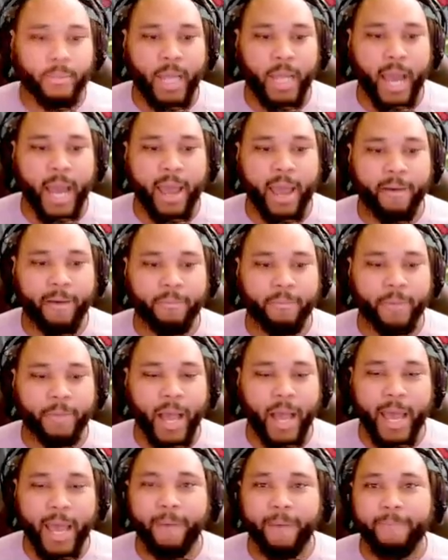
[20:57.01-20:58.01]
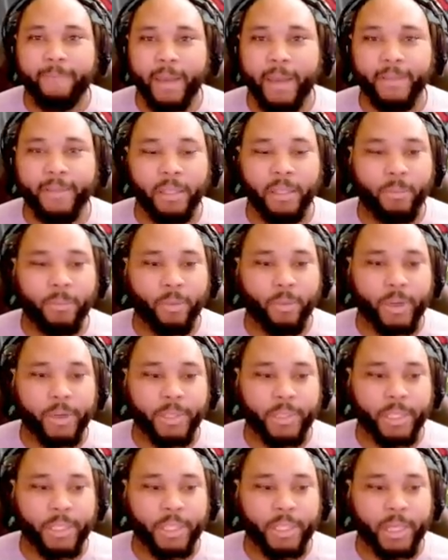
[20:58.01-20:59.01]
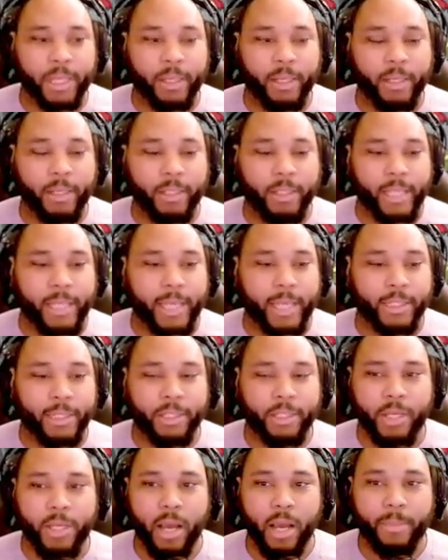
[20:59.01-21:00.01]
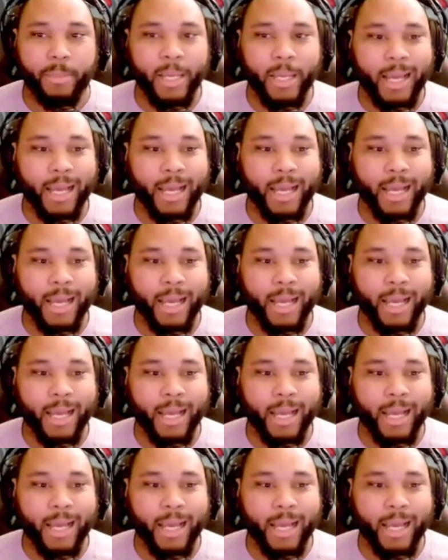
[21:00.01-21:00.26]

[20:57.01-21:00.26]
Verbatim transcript: I have I have faith in the boys in the ch uh, chassis shop.